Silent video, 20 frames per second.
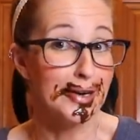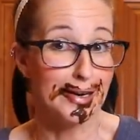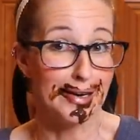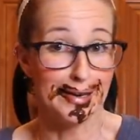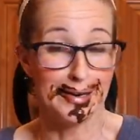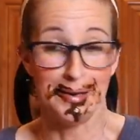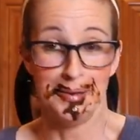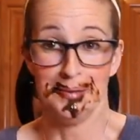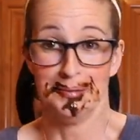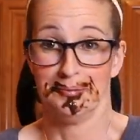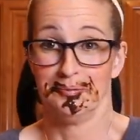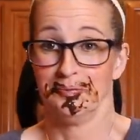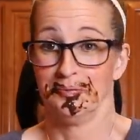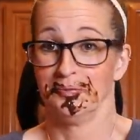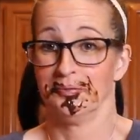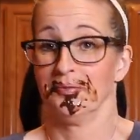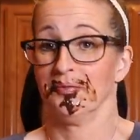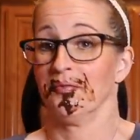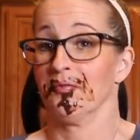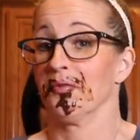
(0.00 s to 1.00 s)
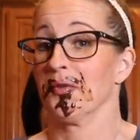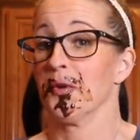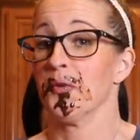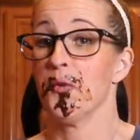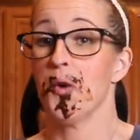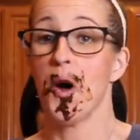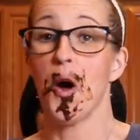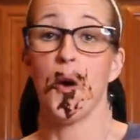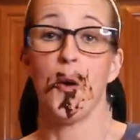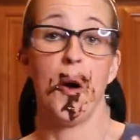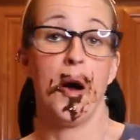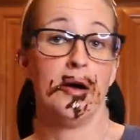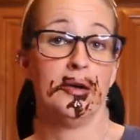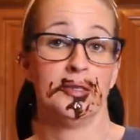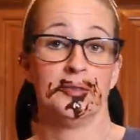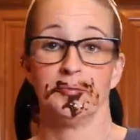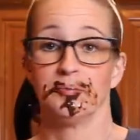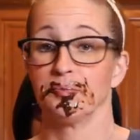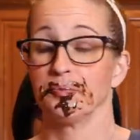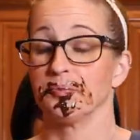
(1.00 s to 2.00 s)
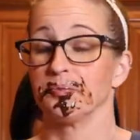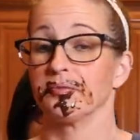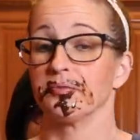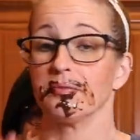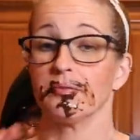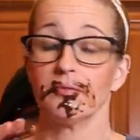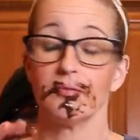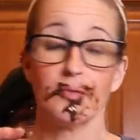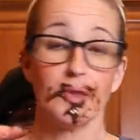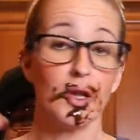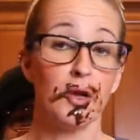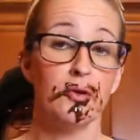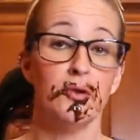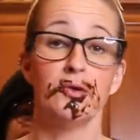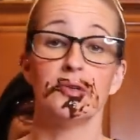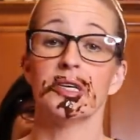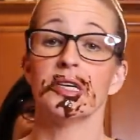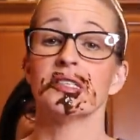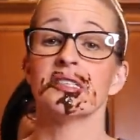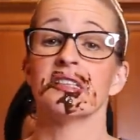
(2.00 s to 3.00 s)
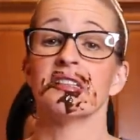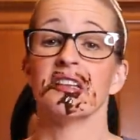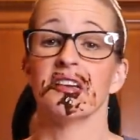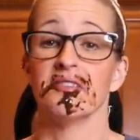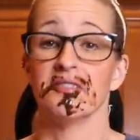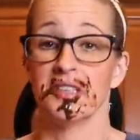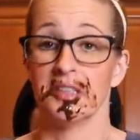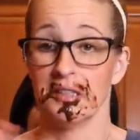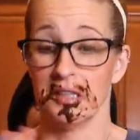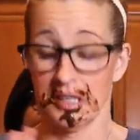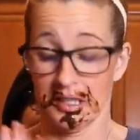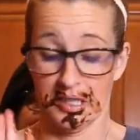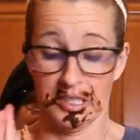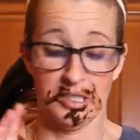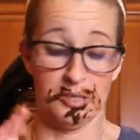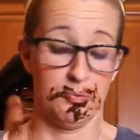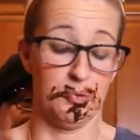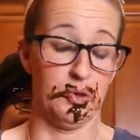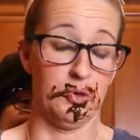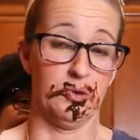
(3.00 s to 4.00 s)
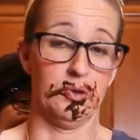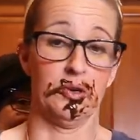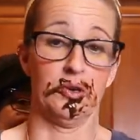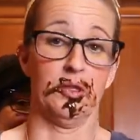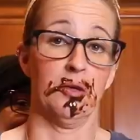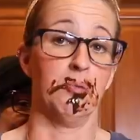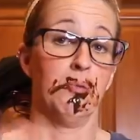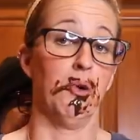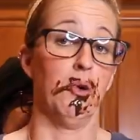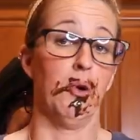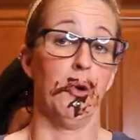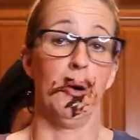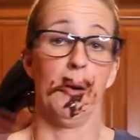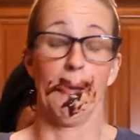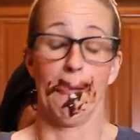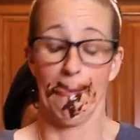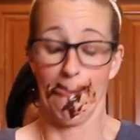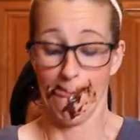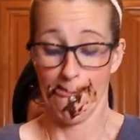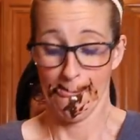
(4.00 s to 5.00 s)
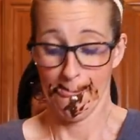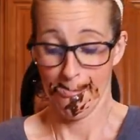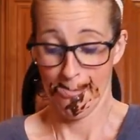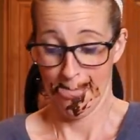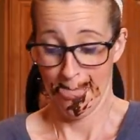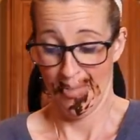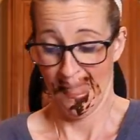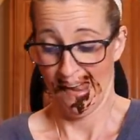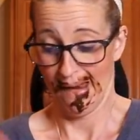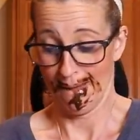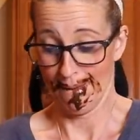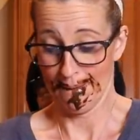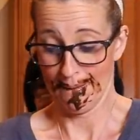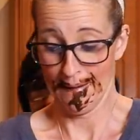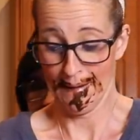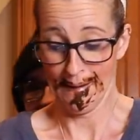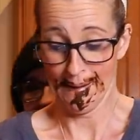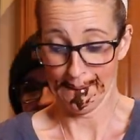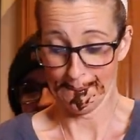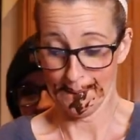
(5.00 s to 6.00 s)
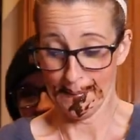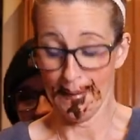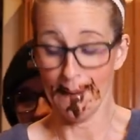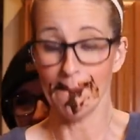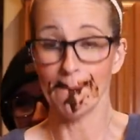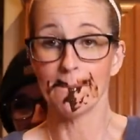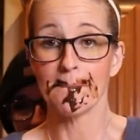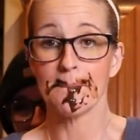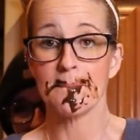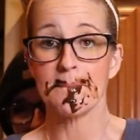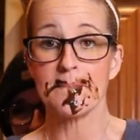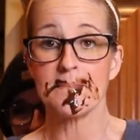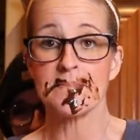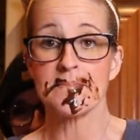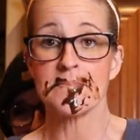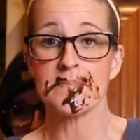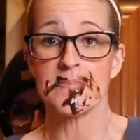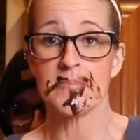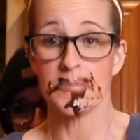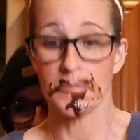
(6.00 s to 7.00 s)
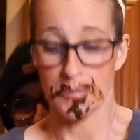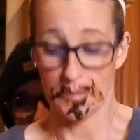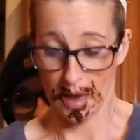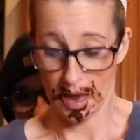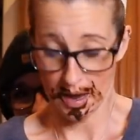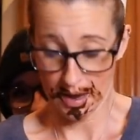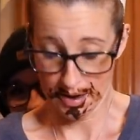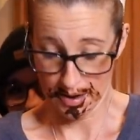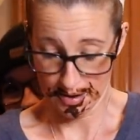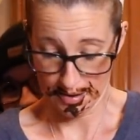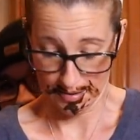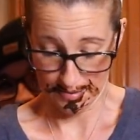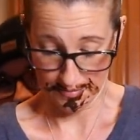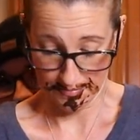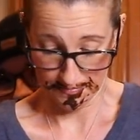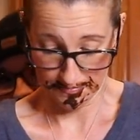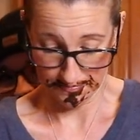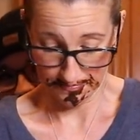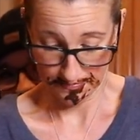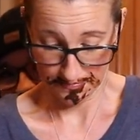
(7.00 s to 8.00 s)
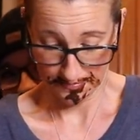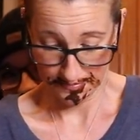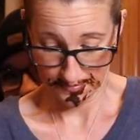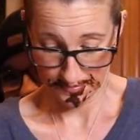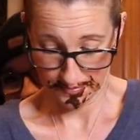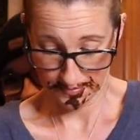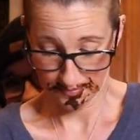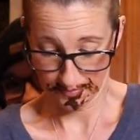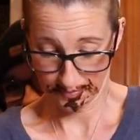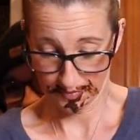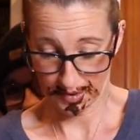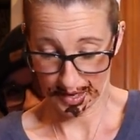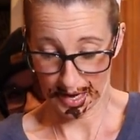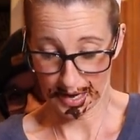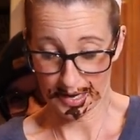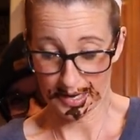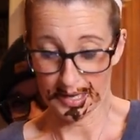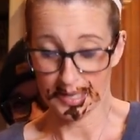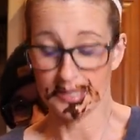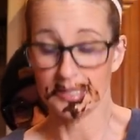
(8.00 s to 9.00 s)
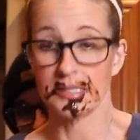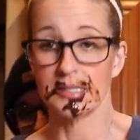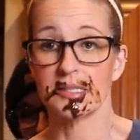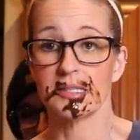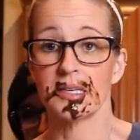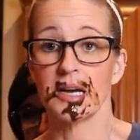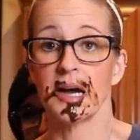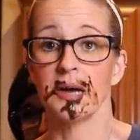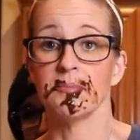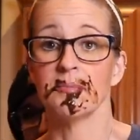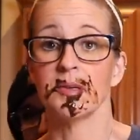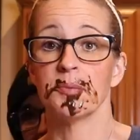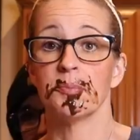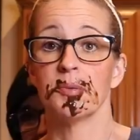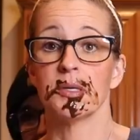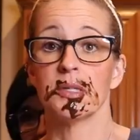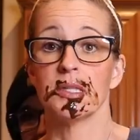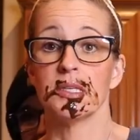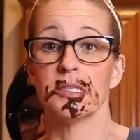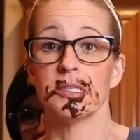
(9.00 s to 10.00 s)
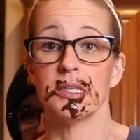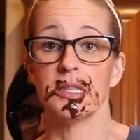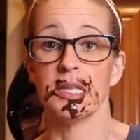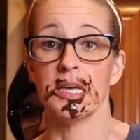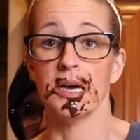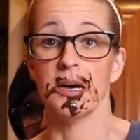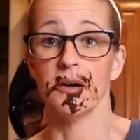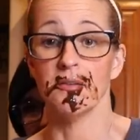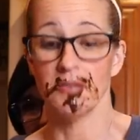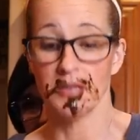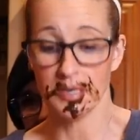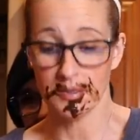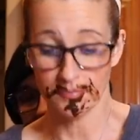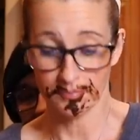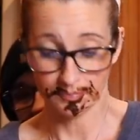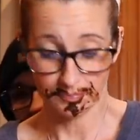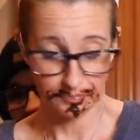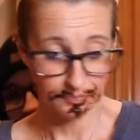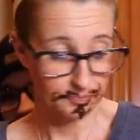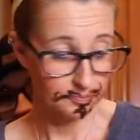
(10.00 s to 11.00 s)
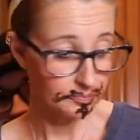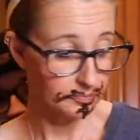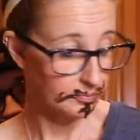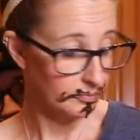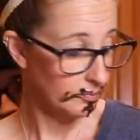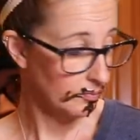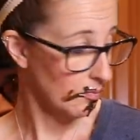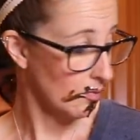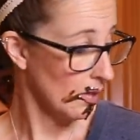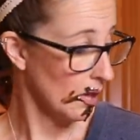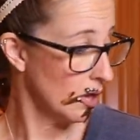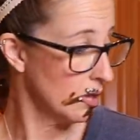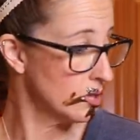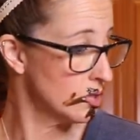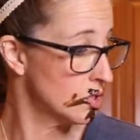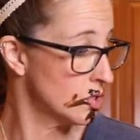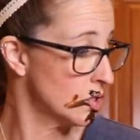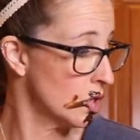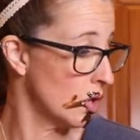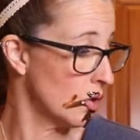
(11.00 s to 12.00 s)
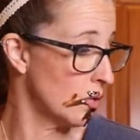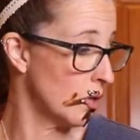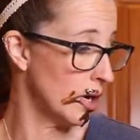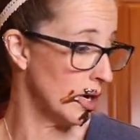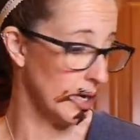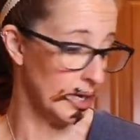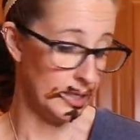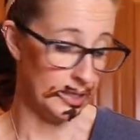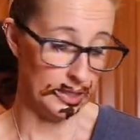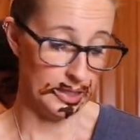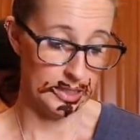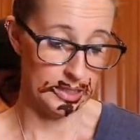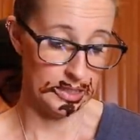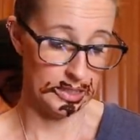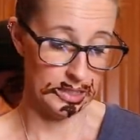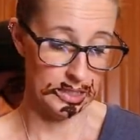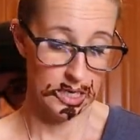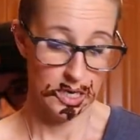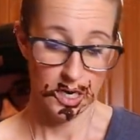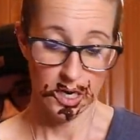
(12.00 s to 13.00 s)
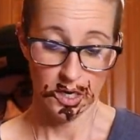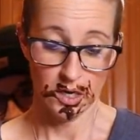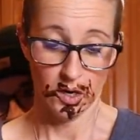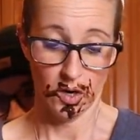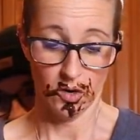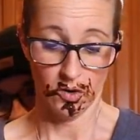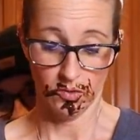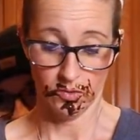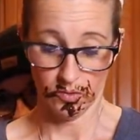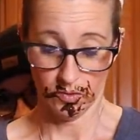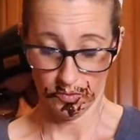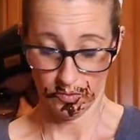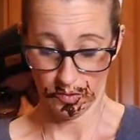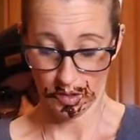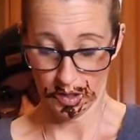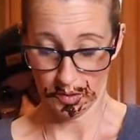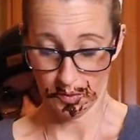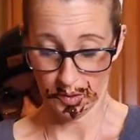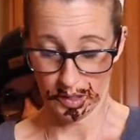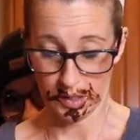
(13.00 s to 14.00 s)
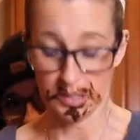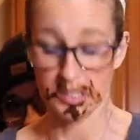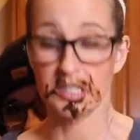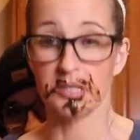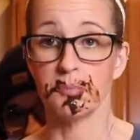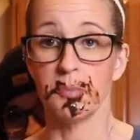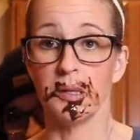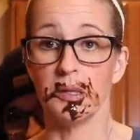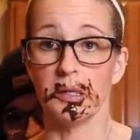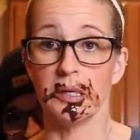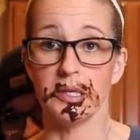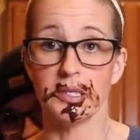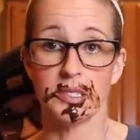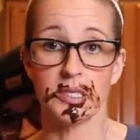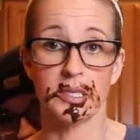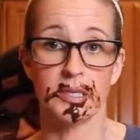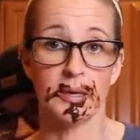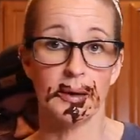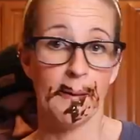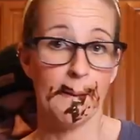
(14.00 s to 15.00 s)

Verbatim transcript: good. Woo! Who doesn't love to lick the spoon or the bowl? Okay, well, um, I guess it's time to put this in the oven. So uh, let's, oh, we're gonna spill it.